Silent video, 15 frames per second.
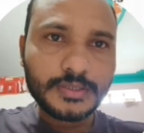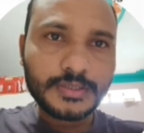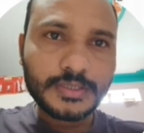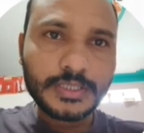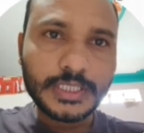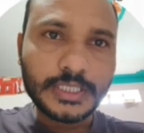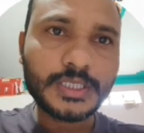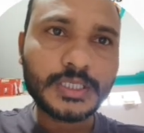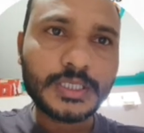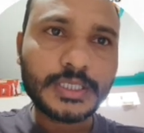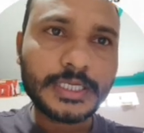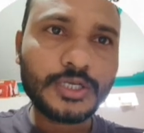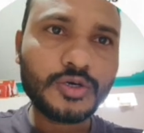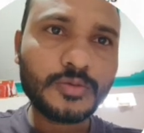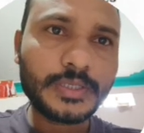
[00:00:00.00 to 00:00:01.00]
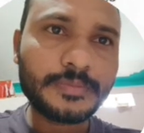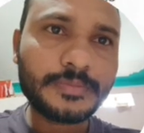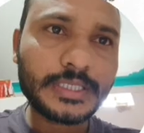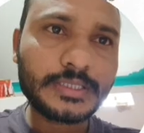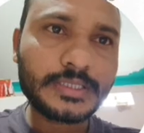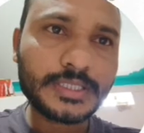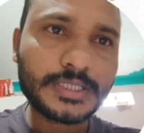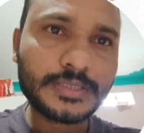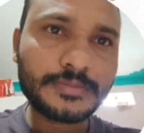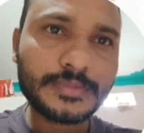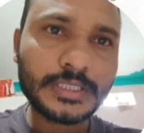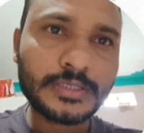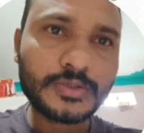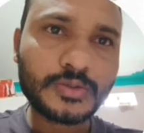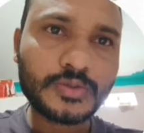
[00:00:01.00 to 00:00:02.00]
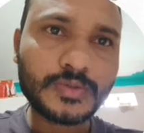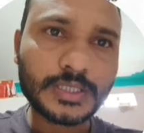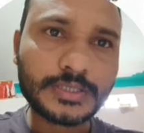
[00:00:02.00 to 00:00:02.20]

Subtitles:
Here endomembrane system include what?